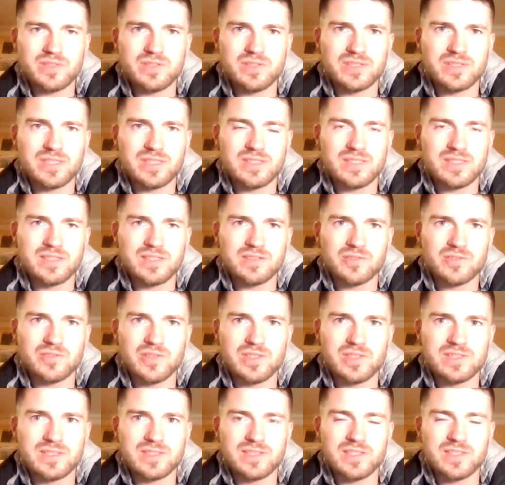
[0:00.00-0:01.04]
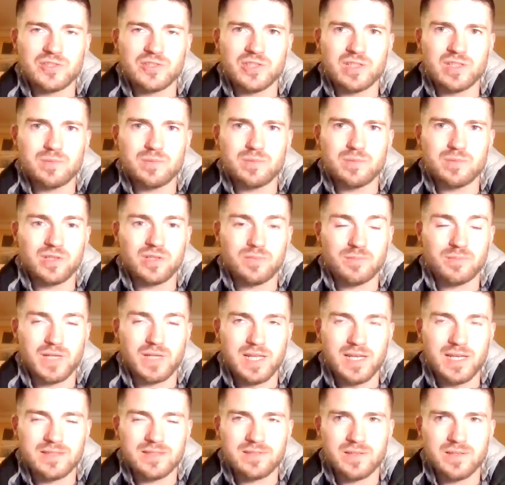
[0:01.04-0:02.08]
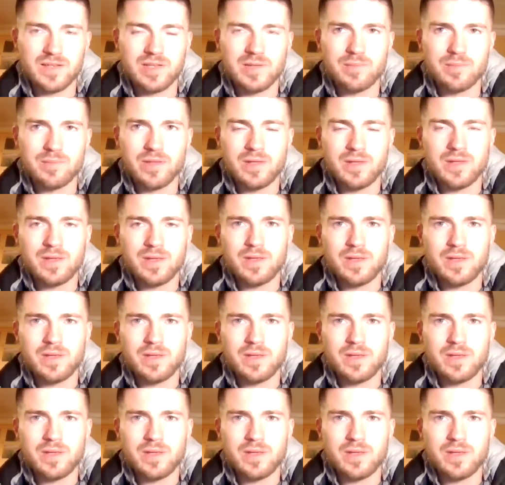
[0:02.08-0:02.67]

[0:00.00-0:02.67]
You see the increased additional ball and play time.